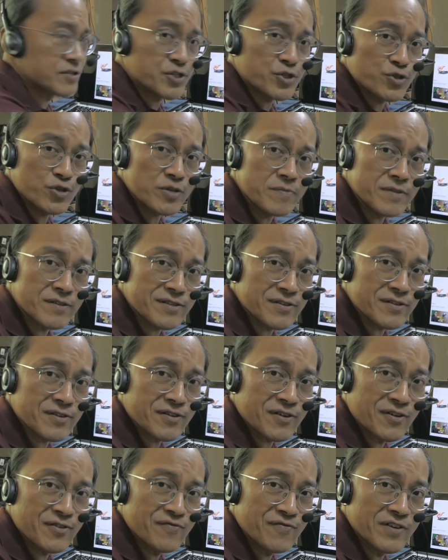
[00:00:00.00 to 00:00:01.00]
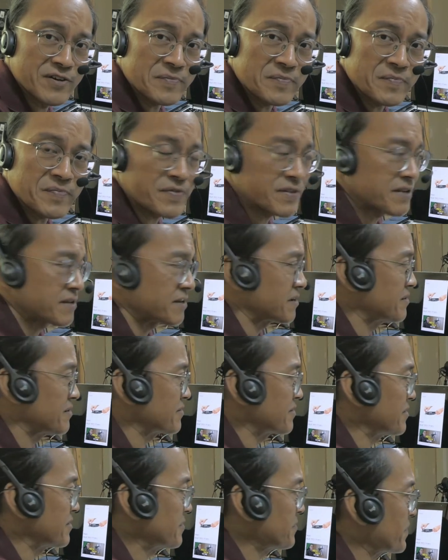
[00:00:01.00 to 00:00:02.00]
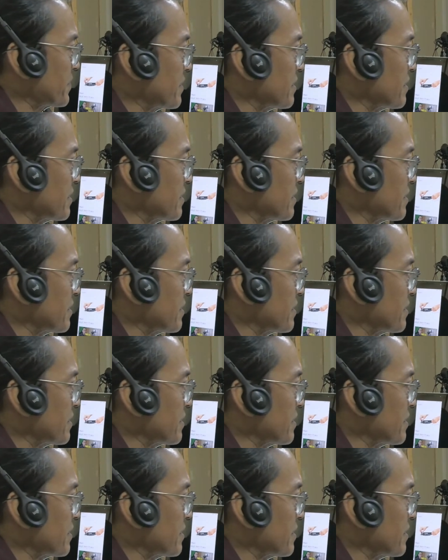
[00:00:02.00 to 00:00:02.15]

stream is over. Okay,